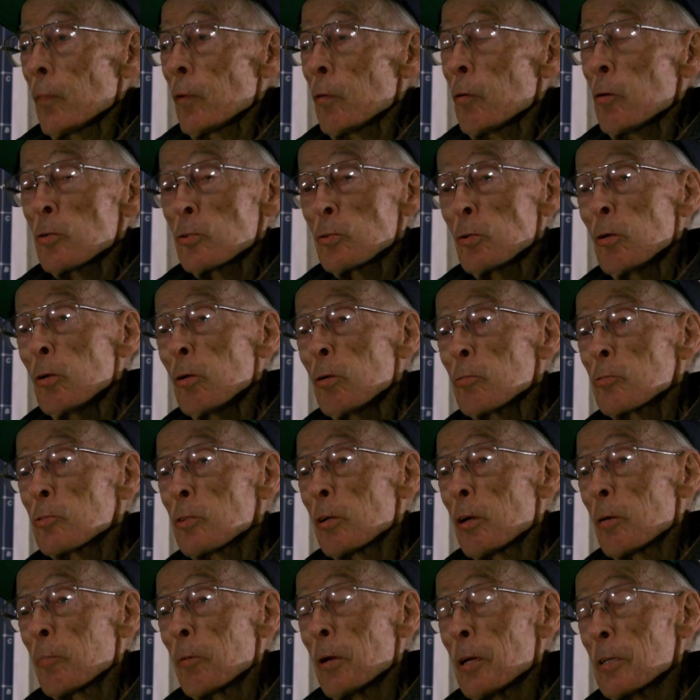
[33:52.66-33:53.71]
Of course, all those
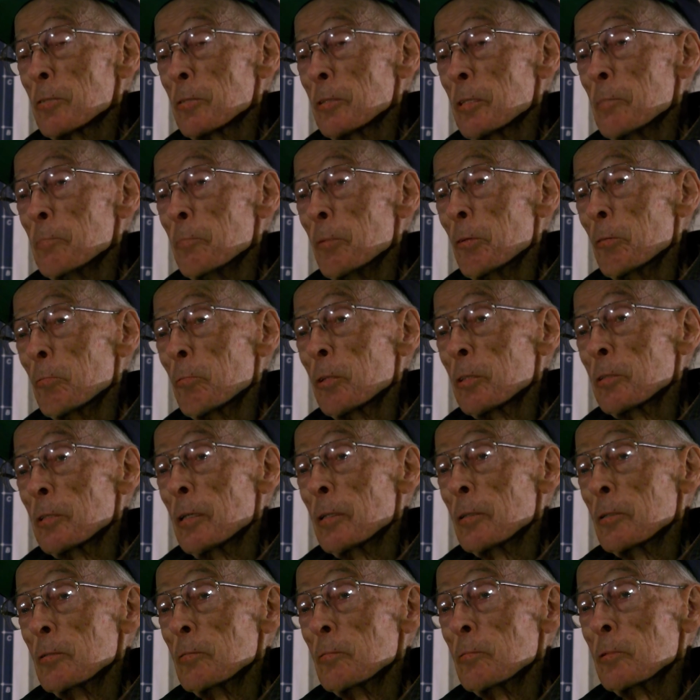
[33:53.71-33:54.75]
airplanes that they built were
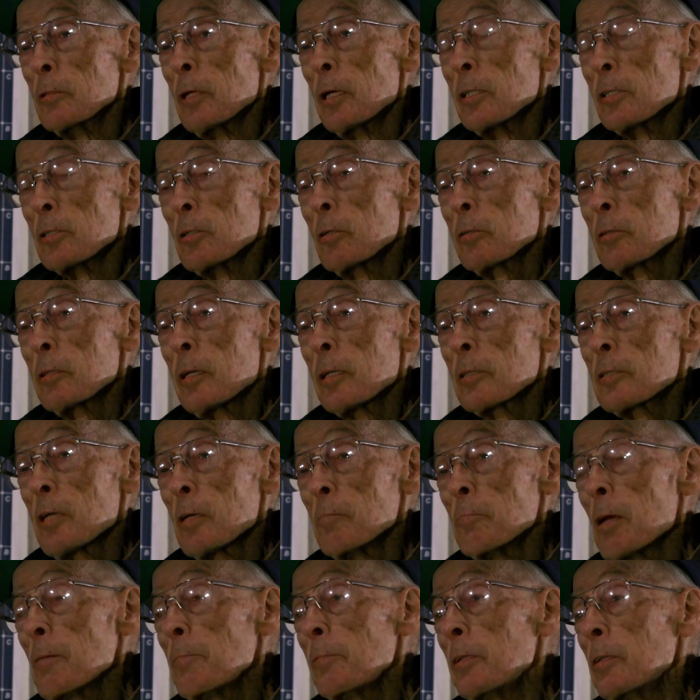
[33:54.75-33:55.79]
nice looking,
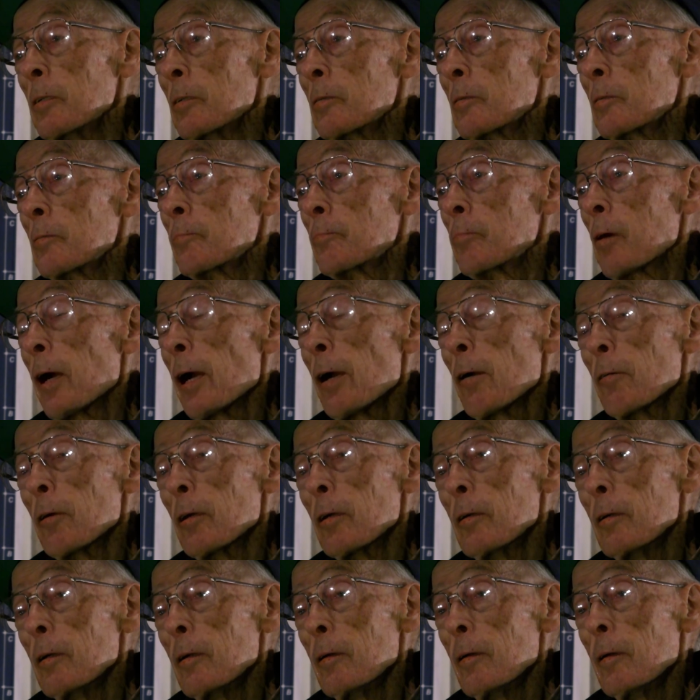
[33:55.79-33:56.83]
except maybe the
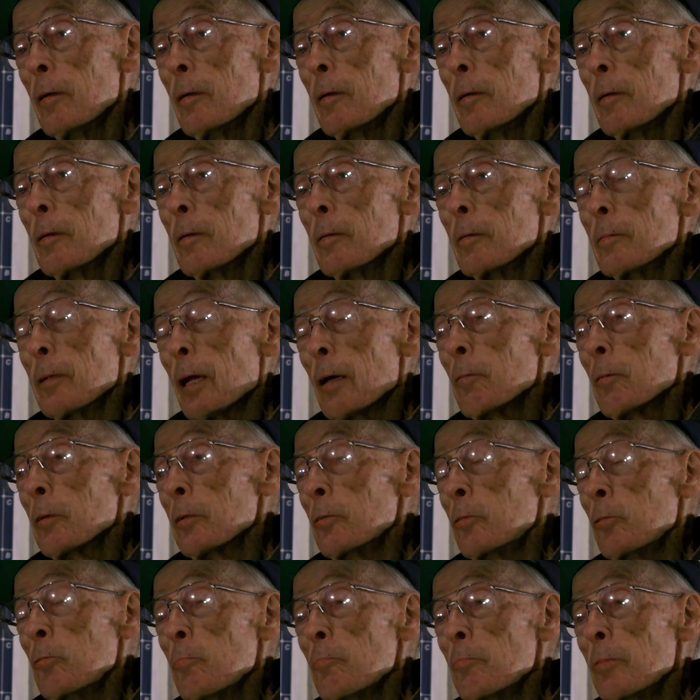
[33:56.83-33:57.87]
Pirate. That
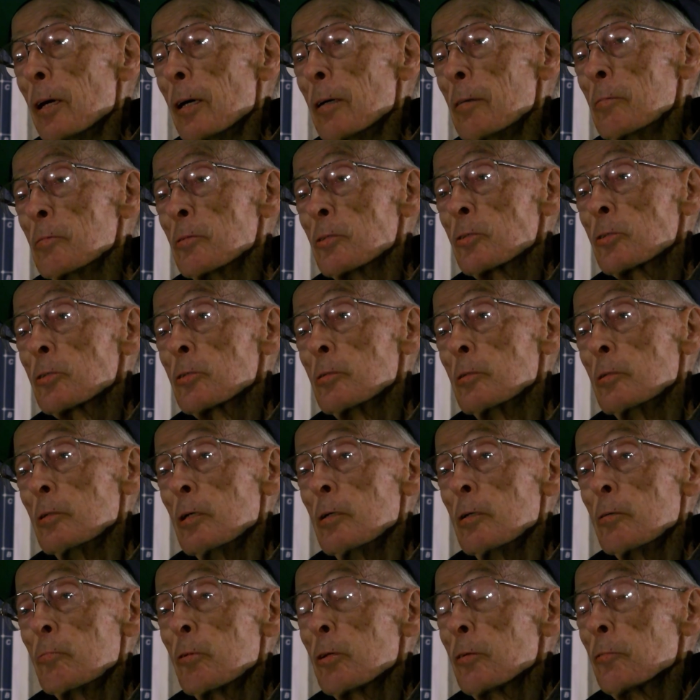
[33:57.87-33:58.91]
wasn't too bad. It
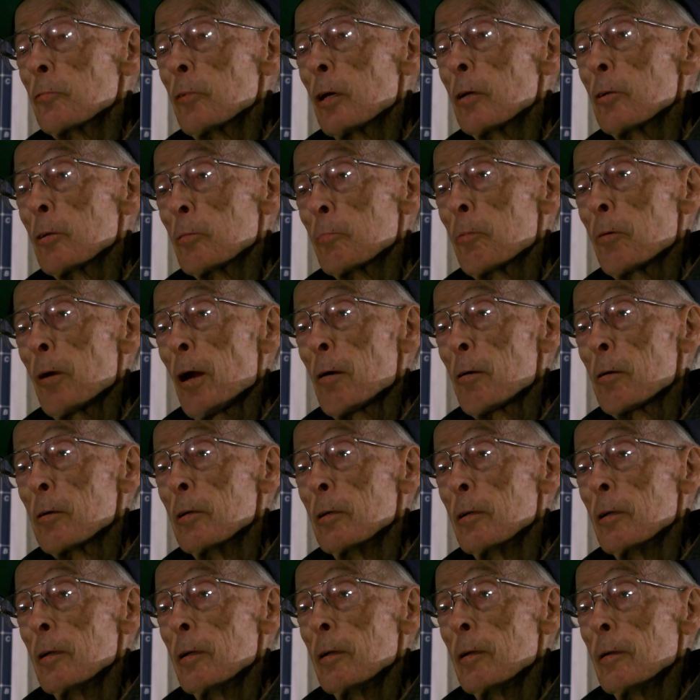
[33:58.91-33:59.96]
wasn't underpowered.
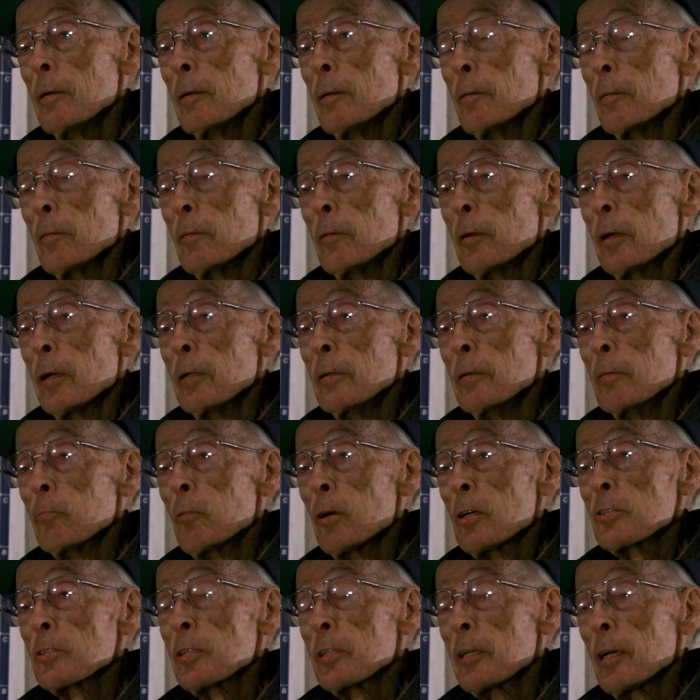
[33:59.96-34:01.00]
It had the
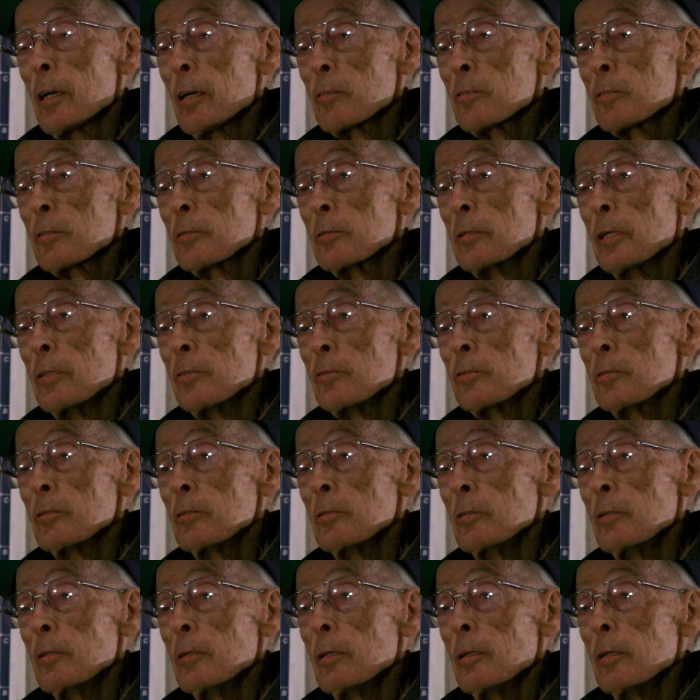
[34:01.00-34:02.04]
Westinghouse
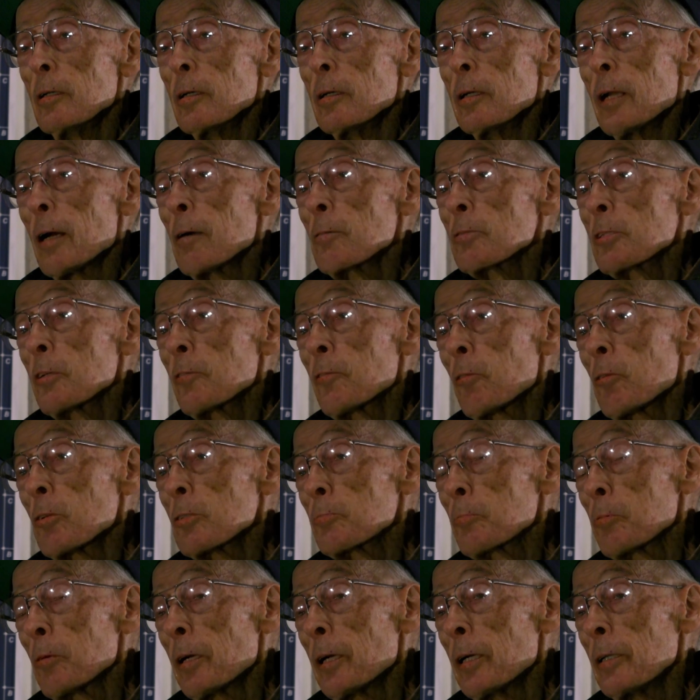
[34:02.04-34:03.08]
engine, and that was the
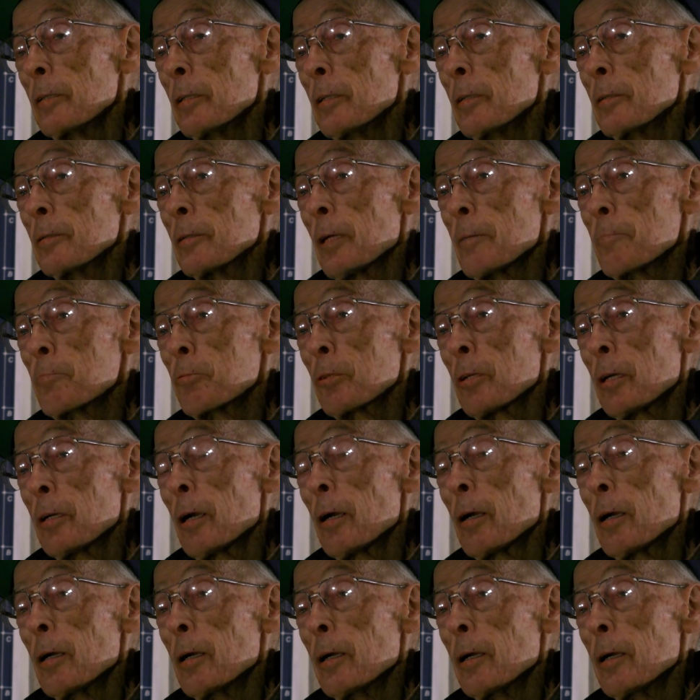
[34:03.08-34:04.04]
first plane they put an